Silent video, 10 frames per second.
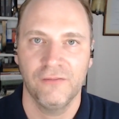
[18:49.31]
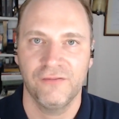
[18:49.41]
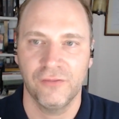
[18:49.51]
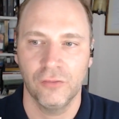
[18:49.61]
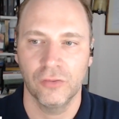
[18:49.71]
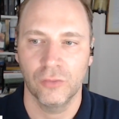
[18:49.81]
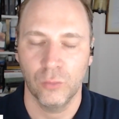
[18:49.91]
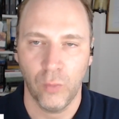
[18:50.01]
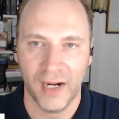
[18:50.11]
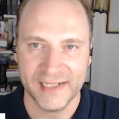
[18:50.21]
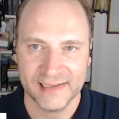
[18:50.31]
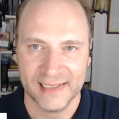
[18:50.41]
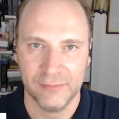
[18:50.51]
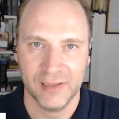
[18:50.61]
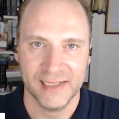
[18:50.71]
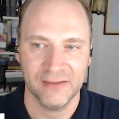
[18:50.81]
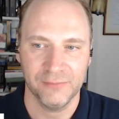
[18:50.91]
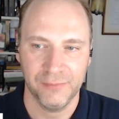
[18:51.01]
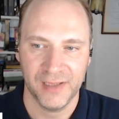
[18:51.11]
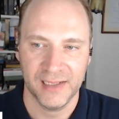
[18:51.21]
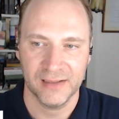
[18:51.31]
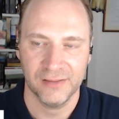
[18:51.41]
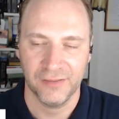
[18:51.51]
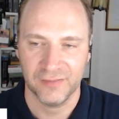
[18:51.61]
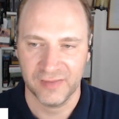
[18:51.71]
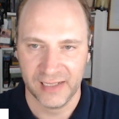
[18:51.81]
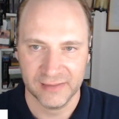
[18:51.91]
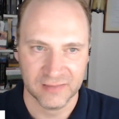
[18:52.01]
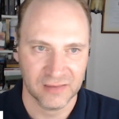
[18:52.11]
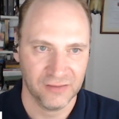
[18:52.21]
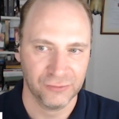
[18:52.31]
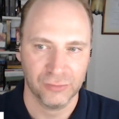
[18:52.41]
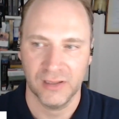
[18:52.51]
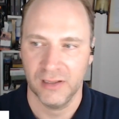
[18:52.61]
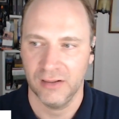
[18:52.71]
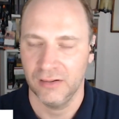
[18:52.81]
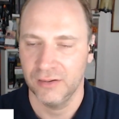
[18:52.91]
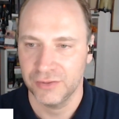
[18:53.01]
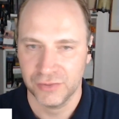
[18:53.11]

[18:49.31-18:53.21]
for white labeling, meaning you sell the software